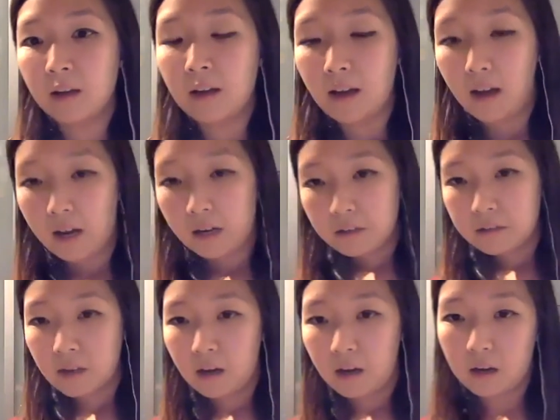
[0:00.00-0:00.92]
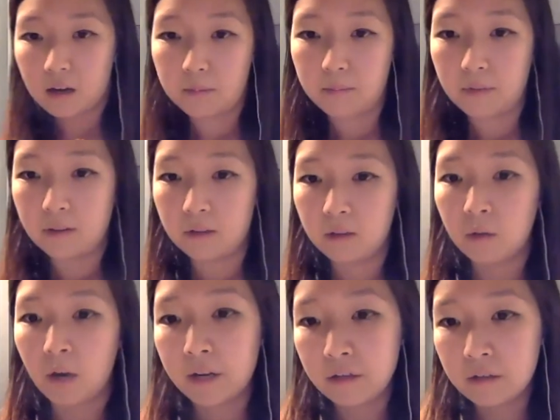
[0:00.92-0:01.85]
how do you talk? About,
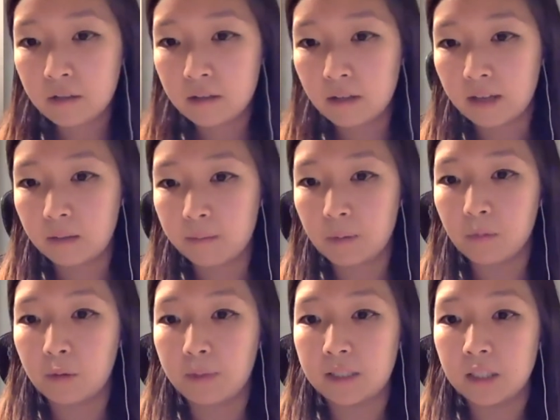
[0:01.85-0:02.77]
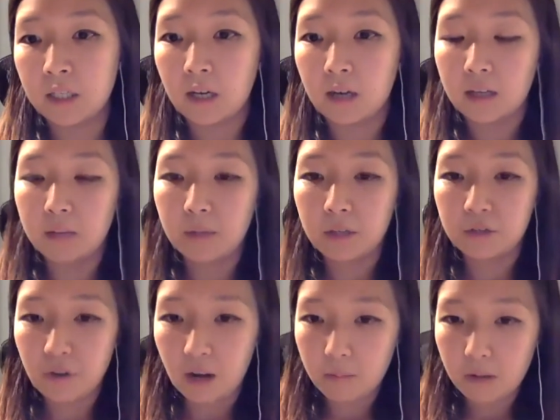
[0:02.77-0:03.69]
are you thinking about more about talking about
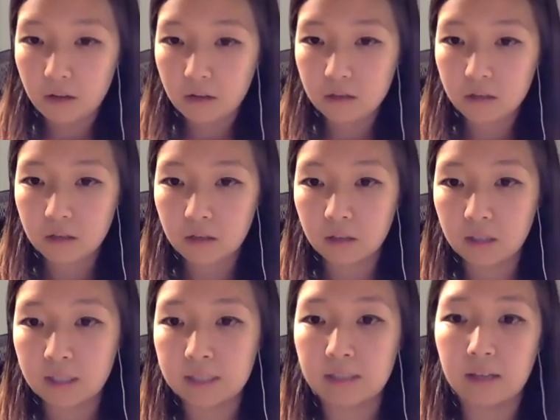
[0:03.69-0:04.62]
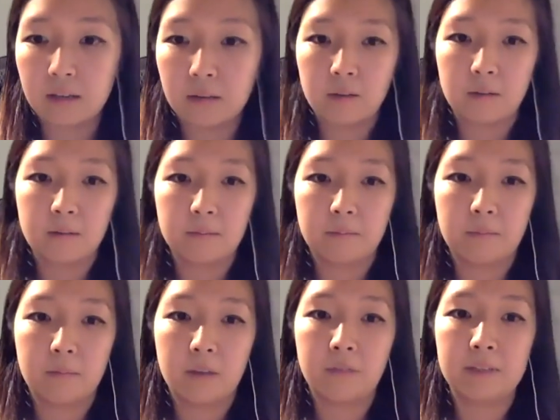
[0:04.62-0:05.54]
trauma? Because
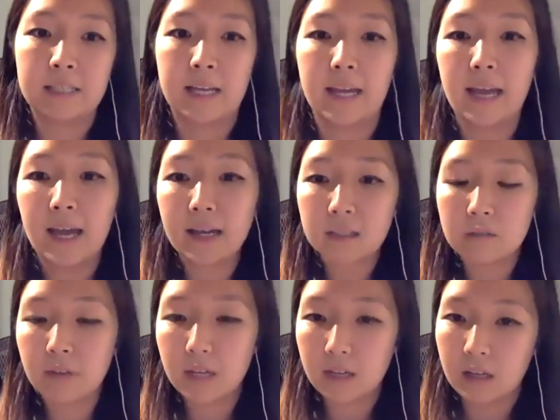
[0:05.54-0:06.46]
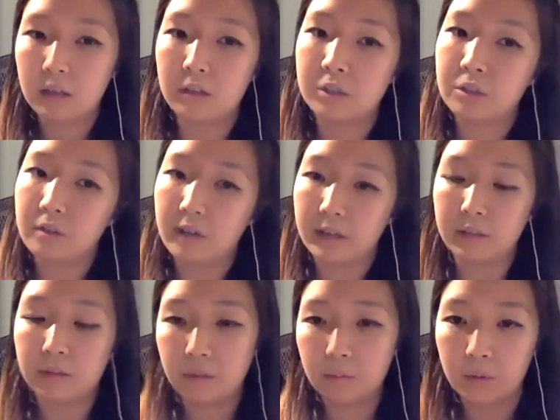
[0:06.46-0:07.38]
if it's like activating it or trying
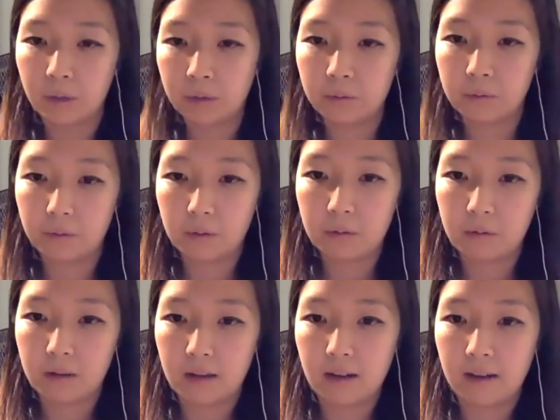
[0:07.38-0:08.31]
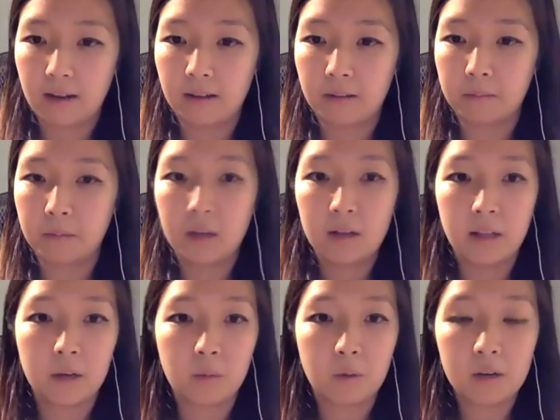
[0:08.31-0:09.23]
to work through it, um,
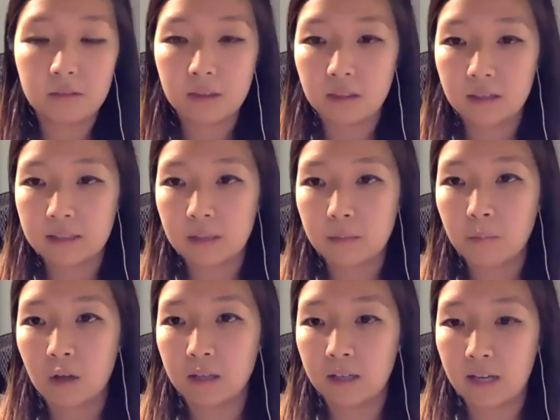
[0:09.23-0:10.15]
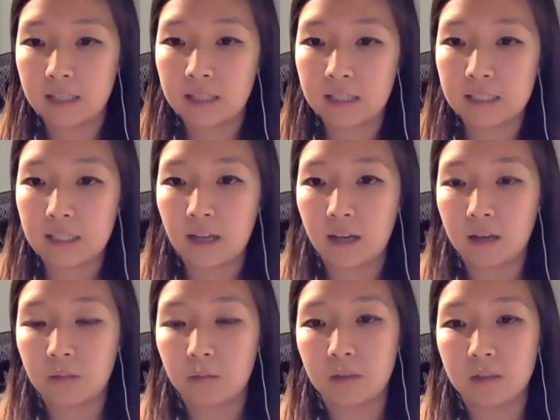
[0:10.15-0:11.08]
like one of the things that Molly and I did
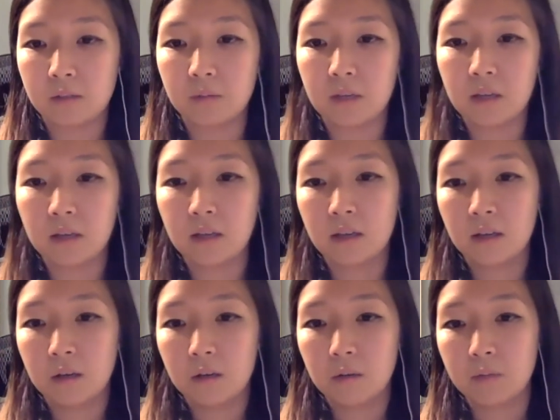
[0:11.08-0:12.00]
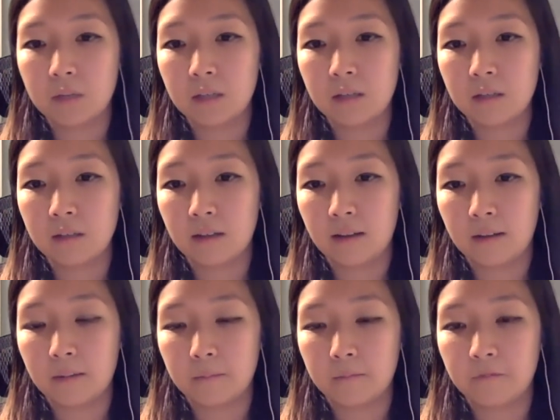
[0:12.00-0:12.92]
tonight was we we
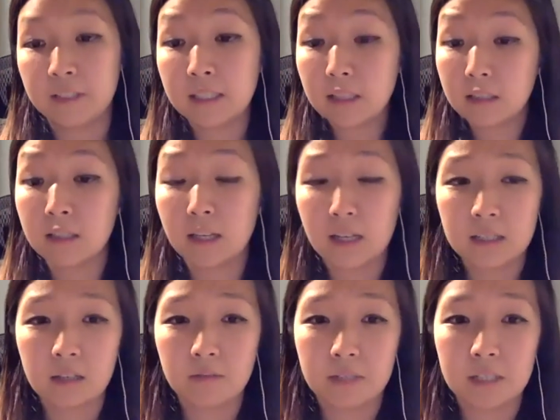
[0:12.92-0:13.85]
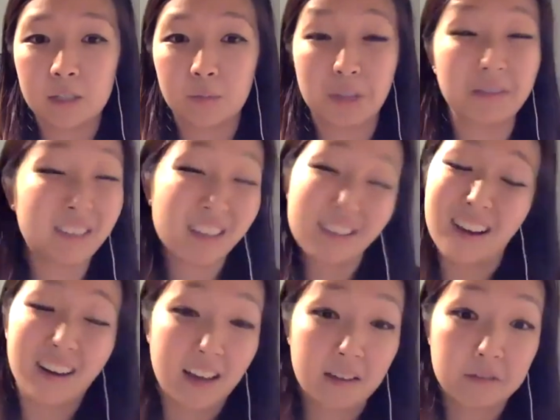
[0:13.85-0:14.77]
um, facilitate activities where you did
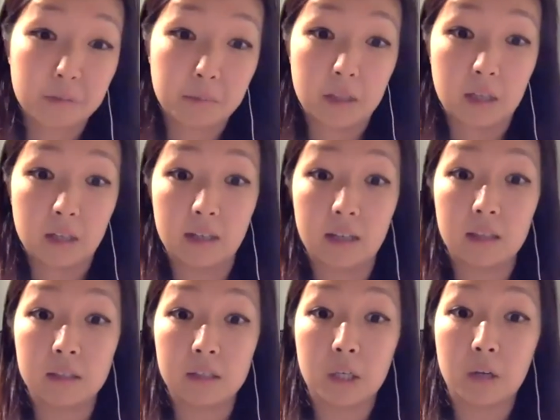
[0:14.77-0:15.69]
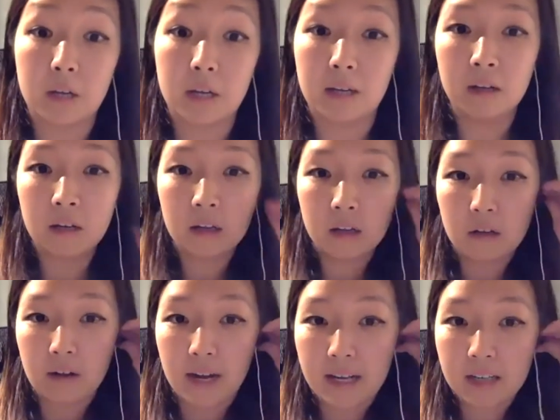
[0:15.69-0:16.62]
not have to be looking at the screen,
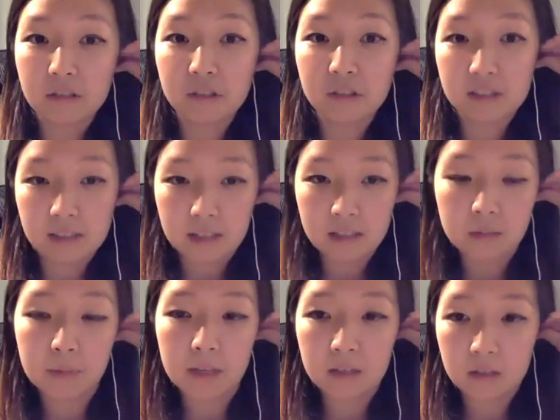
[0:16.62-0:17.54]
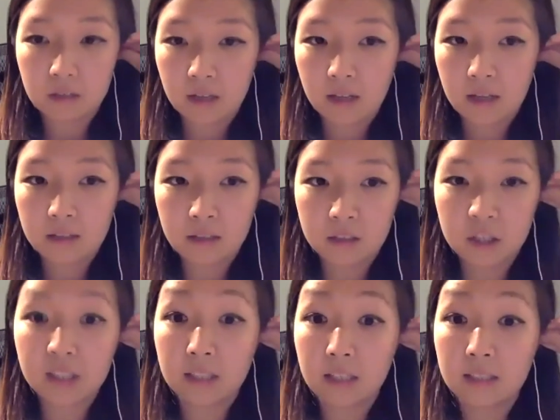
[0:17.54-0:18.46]
right? You just needed to be you
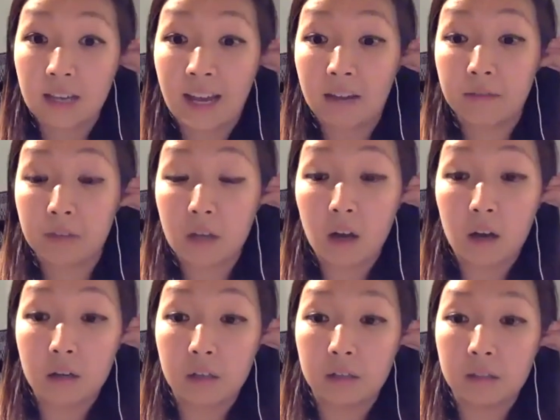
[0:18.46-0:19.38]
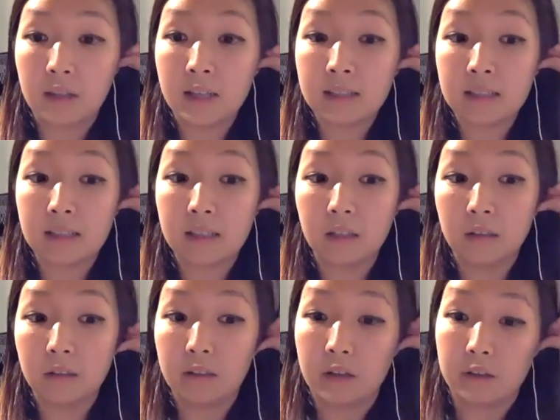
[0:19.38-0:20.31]
just needed to have the audio. So that
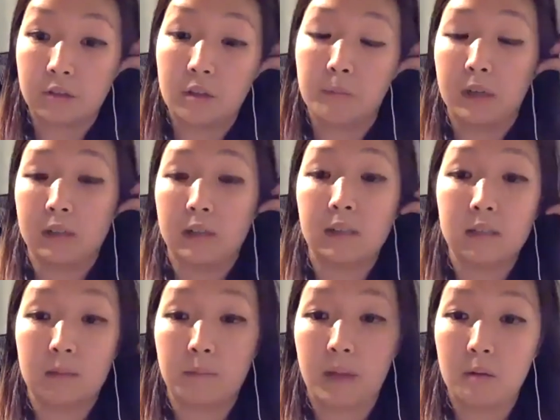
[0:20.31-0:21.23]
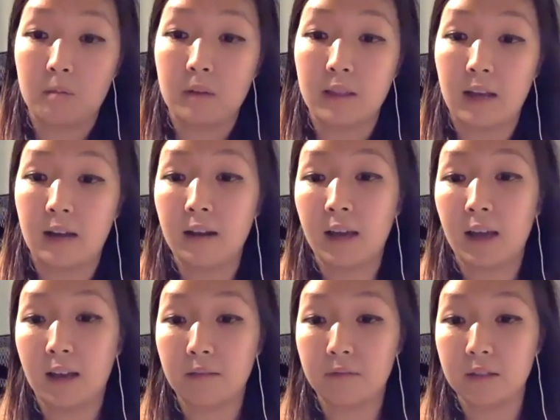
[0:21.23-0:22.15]
still allows you to participate without
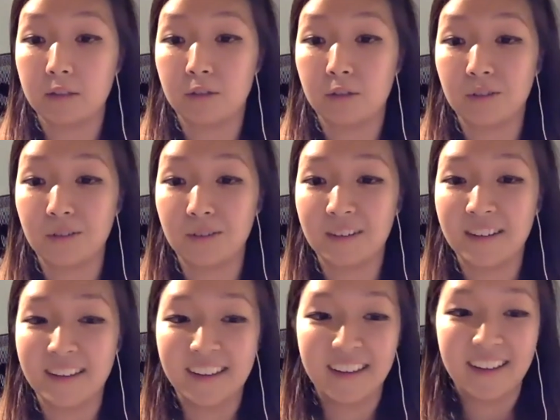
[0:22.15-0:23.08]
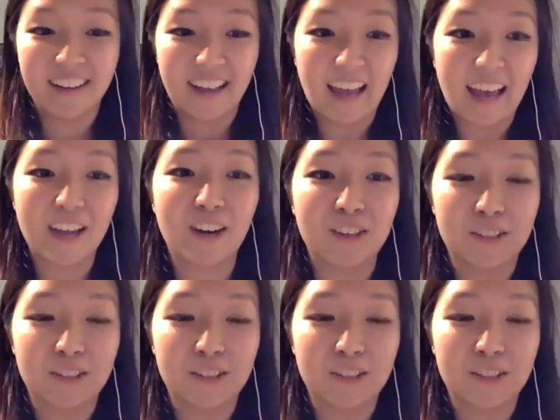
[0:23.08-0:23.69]
having to add on